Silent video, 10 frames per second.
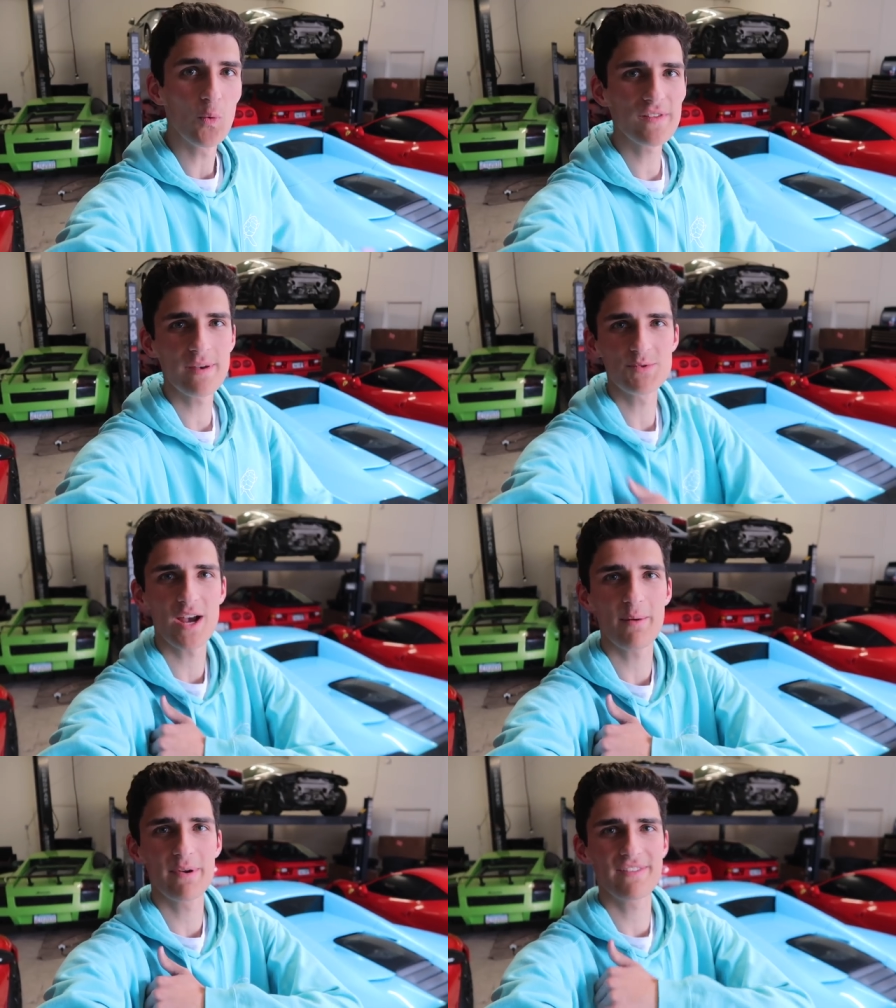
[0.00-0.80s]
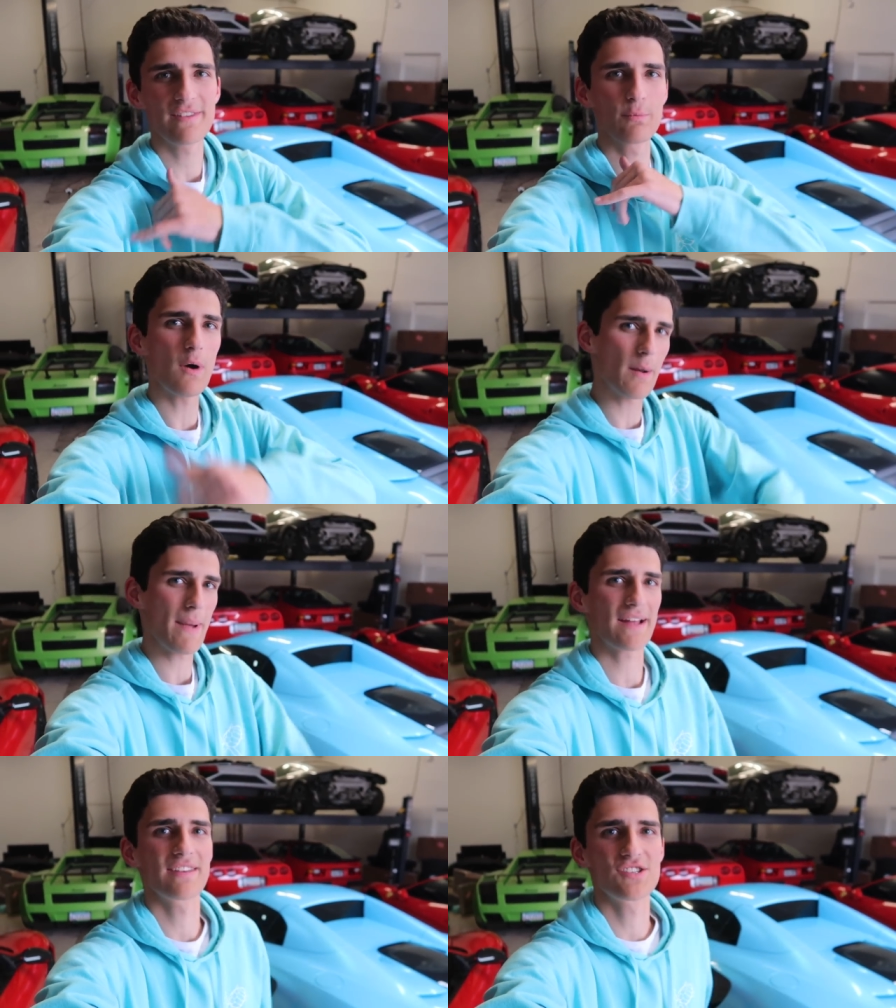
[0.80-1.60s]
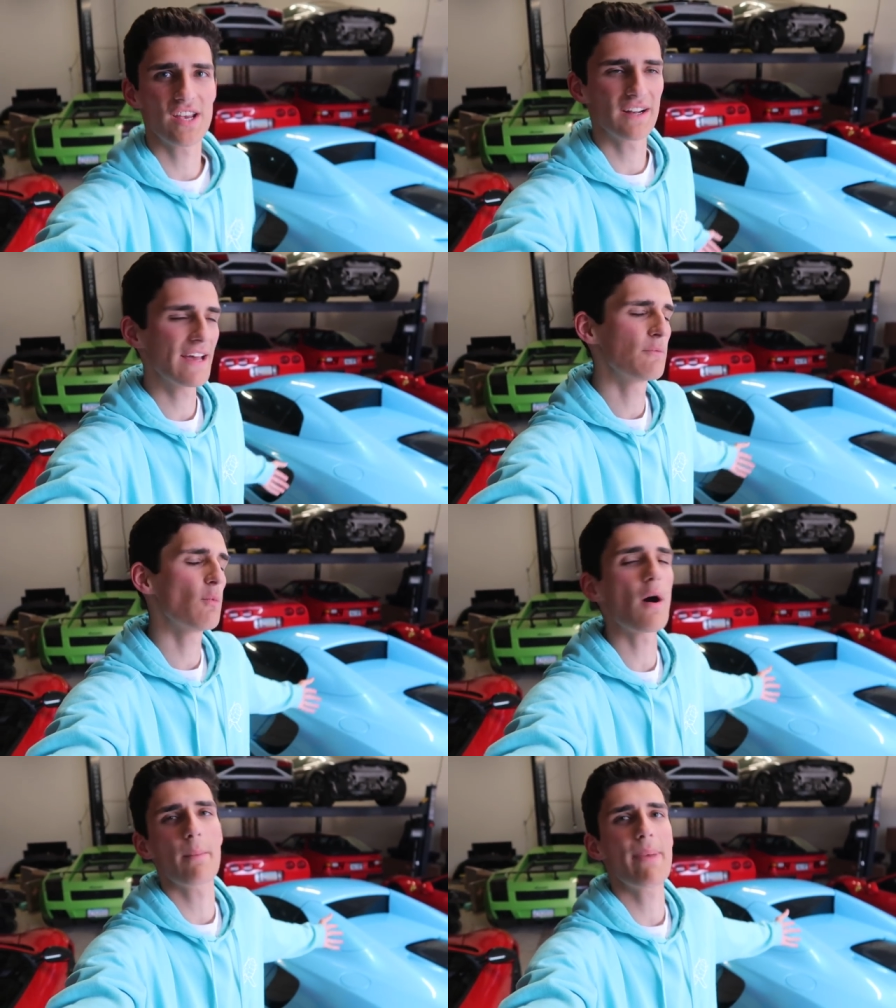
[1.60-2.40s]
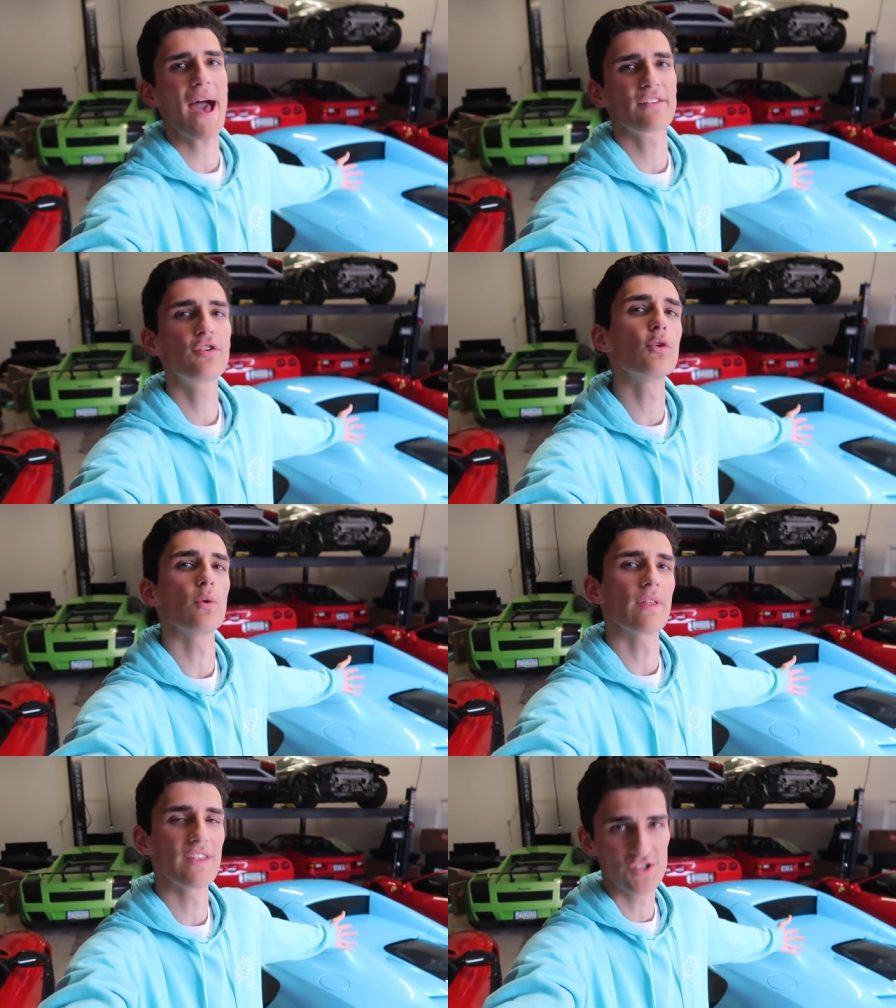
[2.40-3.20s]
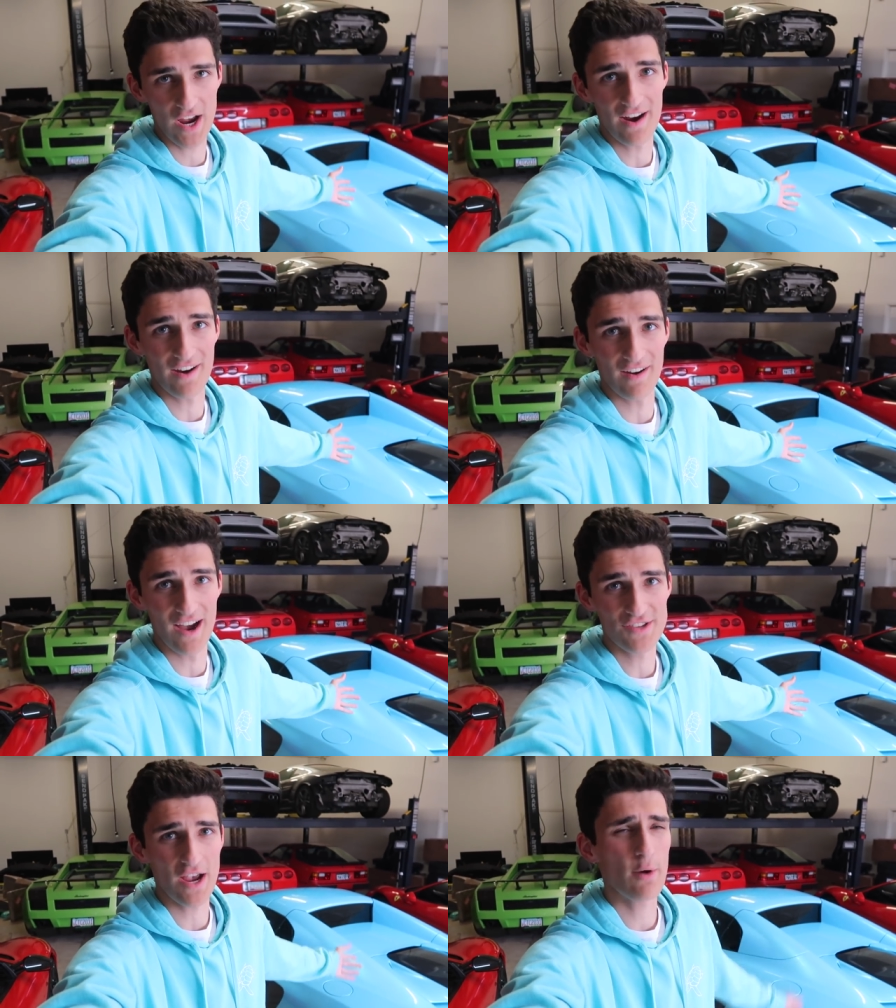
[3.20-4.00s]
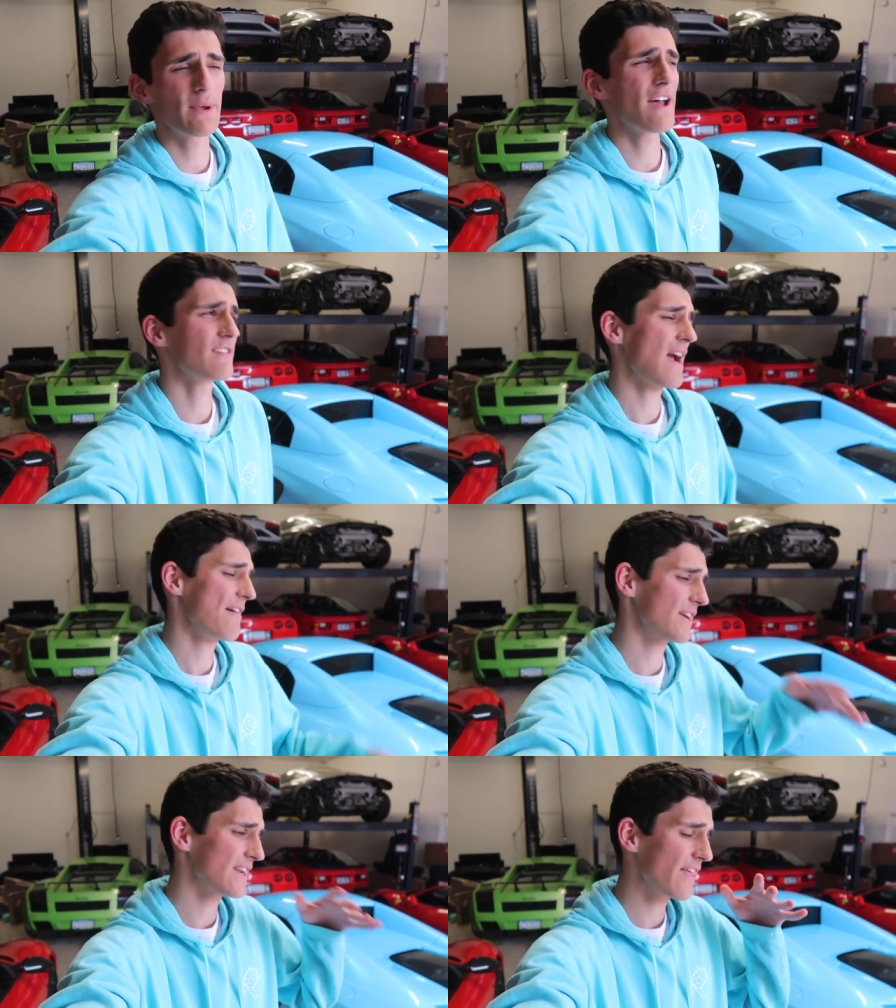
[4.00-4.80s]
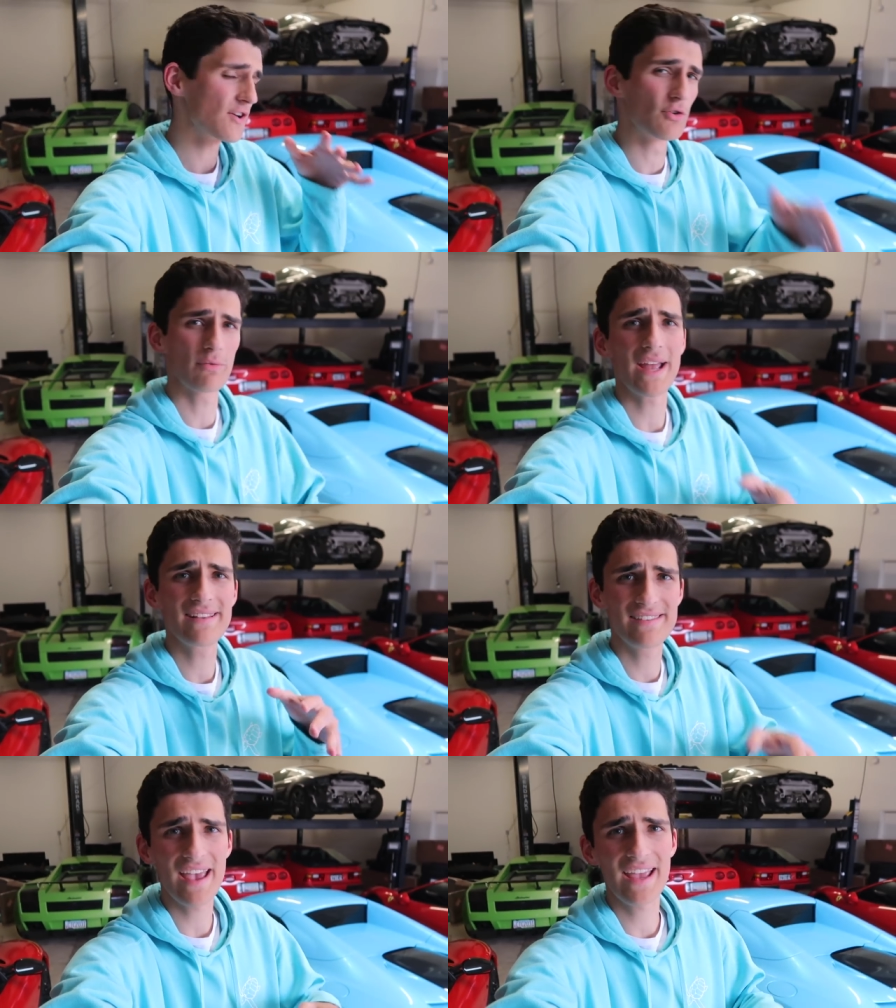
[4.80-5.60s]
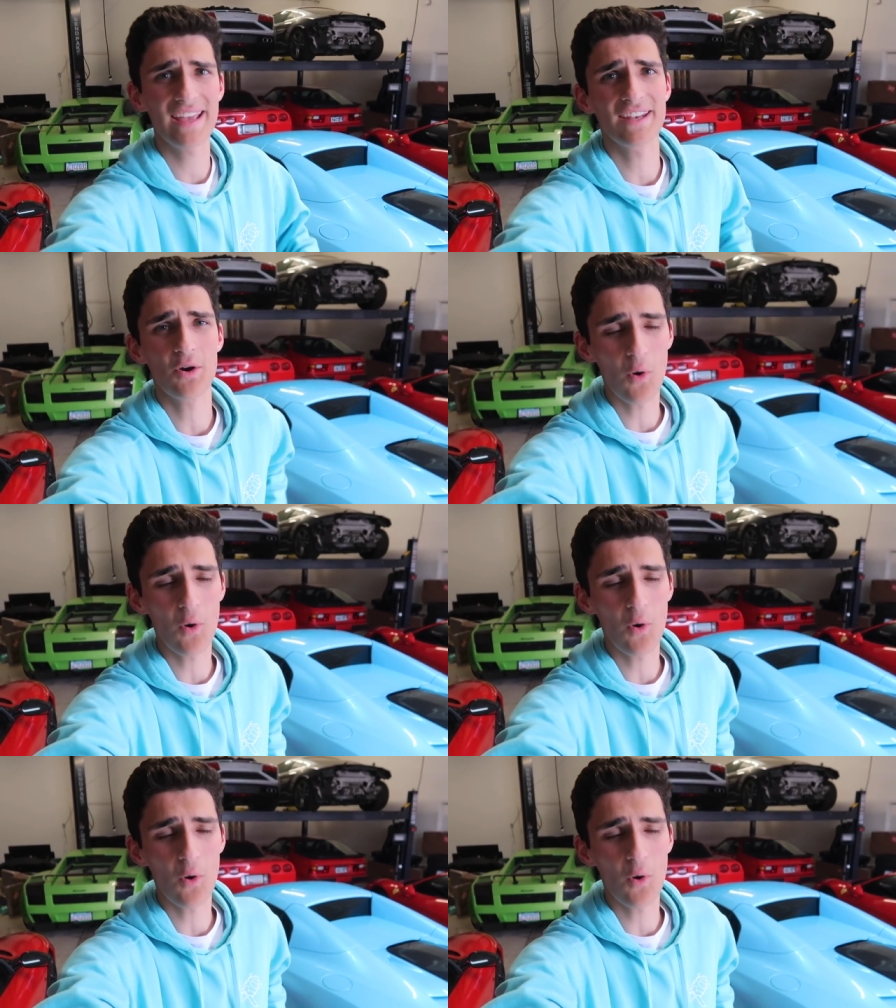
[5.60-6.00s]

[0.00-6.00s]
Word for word: What's up, JR Business? Welcome back to the channel and welcome back to the JR Garage. I hope you guys are having another great day in